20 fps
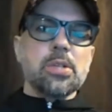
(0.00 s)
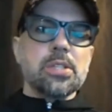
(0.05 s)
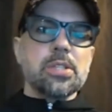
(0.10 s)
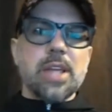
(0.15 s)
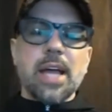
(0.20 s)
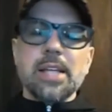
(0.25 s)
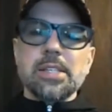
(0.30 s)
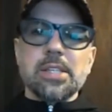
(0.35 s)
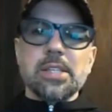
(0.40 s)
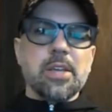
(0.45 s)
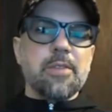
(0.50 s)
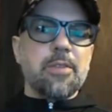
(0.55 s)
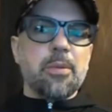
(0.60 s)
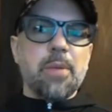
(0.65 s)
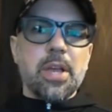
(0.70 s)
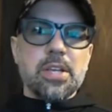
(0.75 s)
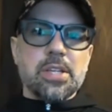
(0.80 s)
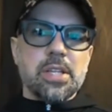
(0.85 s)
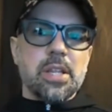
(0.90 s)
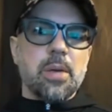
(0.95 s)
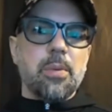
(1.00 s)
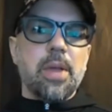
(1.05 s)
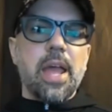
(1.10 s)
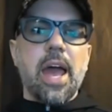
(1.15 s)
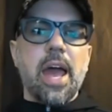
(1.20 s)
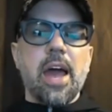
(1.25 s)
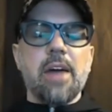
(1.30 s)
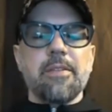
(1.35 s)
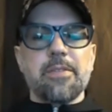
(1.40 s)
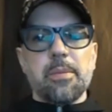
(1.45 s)
that's the information that we
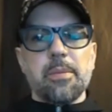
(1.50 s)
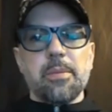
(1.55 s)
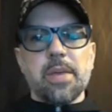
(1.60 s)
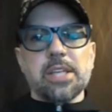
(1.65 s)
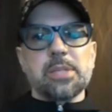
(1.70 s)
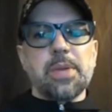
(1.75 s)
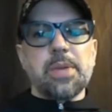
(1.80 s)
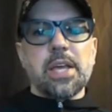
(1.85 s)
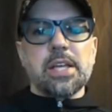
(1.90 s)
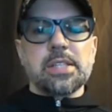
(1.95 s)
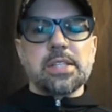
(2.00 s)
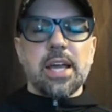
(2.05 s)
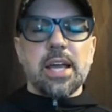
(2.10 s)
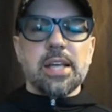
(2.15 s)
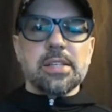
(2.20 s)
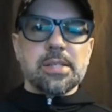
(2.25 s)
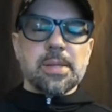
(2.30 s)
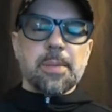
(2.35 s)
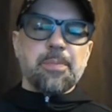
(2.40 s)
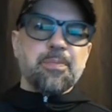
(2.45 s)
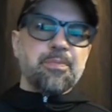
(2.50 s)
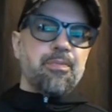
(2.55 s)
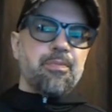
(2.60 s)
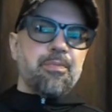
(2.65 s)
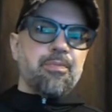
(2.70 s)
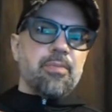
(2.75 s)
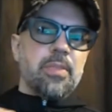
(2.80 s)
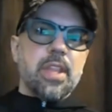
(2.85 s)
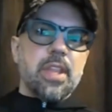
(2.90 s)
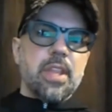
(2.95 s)
have from SPSS,
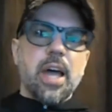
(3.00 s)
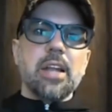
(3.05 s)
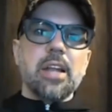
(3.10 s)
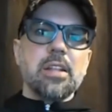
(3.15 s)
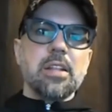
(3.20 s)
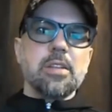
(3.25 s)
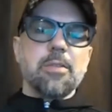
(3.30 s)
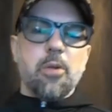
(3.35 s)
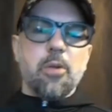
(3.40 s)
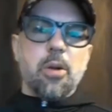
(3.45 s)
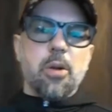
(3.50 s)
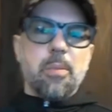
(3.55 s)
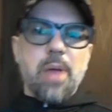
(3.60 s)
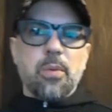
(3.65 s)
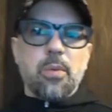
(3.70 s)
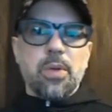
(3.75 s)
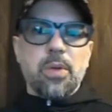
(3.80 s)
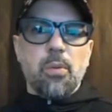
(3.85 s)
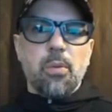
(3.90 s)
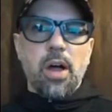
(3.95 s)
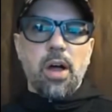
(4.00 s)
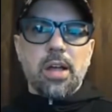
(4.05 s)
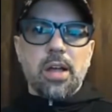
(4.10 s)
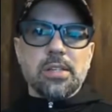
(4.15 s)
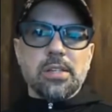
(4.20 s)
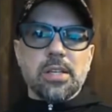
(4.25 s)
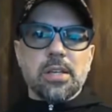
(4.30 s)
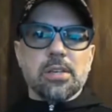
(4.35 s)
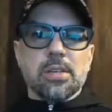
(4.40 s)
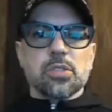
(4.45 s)
not in the format we want.